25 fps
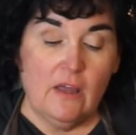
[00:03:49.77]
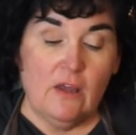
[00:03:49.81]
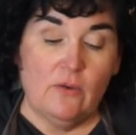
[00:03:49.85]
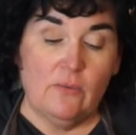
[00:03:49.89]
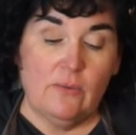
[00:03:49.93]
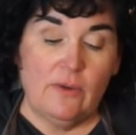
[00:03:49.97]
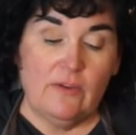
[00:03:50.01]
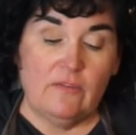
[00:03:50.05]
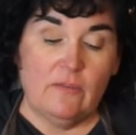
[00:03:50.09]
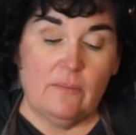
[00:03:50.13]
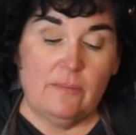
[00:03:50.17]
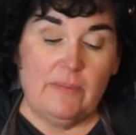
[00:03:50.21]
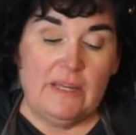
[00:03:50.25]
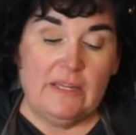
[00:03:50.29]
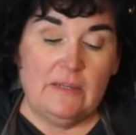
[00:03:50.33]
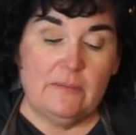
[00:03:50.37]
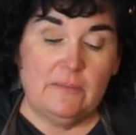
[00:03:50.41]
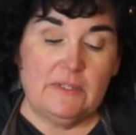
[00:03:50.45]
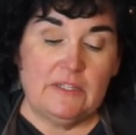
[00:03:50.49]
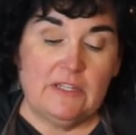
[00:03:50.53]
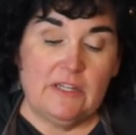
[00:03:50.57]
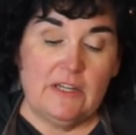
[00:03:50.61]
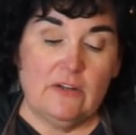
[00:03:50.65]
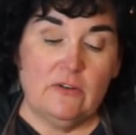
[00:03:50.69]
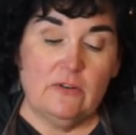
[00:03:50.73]
We have a baked
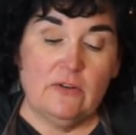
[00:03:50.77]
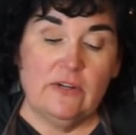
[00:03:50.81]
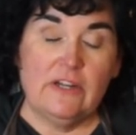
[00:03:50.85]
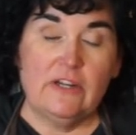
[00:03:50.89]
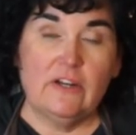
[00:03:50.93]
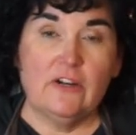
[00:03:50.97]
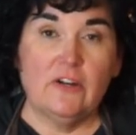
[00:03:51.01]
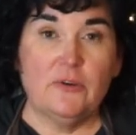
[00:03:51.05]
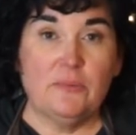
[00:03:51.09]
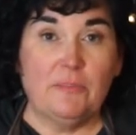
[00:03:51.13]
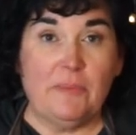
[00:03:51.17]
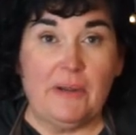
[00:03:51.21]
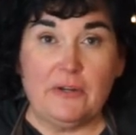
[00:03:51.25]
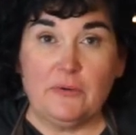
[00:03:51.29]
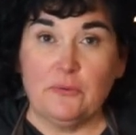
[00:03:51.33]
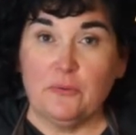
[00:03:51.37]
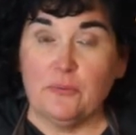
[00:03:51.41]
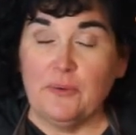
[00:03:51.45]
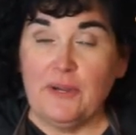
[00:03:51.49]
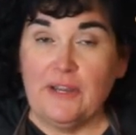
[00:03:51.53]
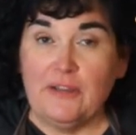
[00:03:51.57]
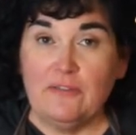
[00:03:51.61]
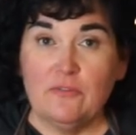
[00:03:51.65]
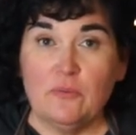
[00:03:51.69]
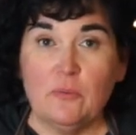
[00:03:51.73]
potato here,
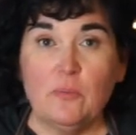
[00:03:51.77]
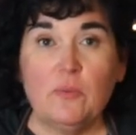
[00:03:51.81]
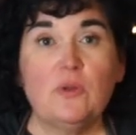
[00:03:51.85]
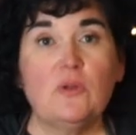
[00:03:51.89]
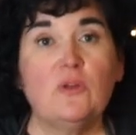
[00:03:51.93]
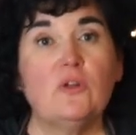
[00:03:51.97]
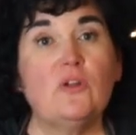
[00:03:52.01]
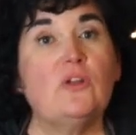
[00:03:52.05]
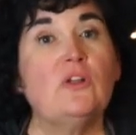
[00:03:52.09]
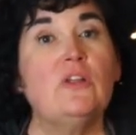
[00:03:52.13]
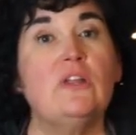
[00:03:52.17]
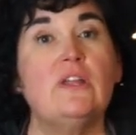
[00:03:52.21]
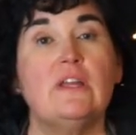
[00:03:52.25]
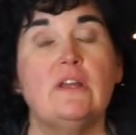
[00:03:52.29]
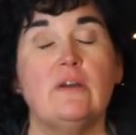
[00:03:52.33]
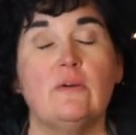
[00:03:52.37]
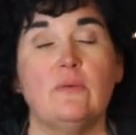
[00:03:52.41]
microwavable,